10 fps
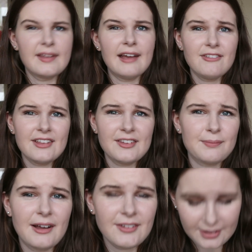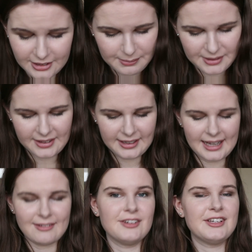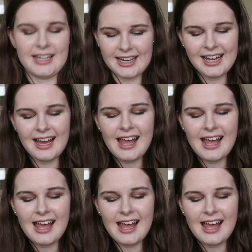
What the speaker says: Everything smells good in my skincare routine.